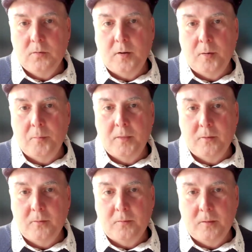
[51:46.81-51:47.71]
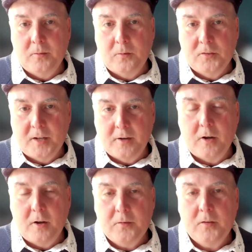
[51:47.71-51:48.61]
in the first day in
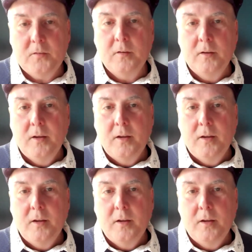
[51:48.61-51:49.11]
office